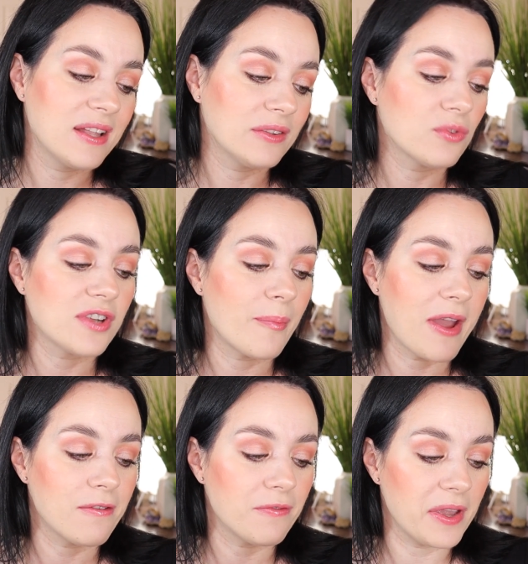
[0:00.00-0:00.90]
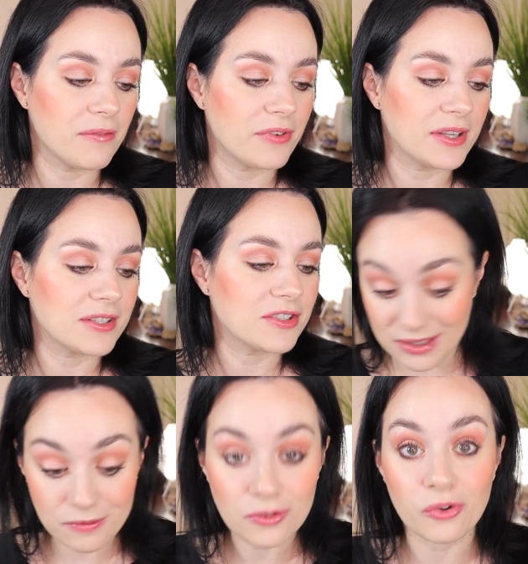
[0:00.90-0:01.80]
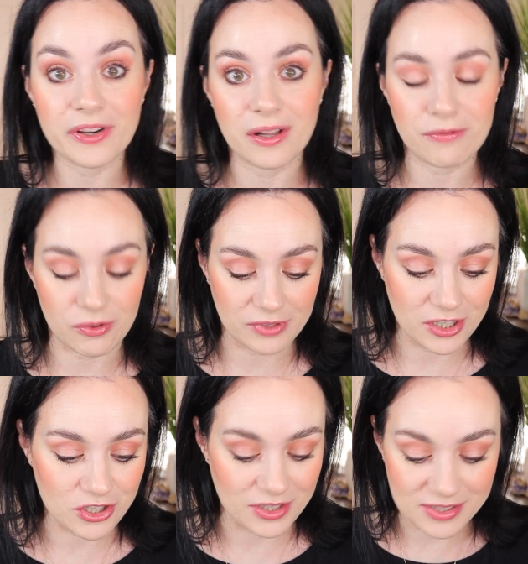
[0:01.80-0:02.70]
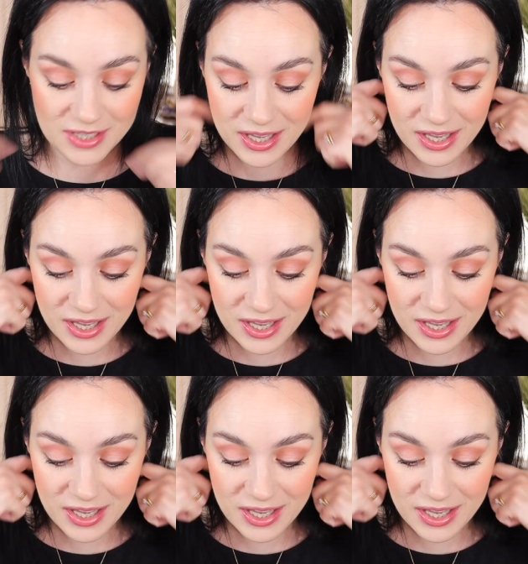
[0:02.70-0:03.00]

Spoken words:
Those are my favorites. Love L'Oreal foundations.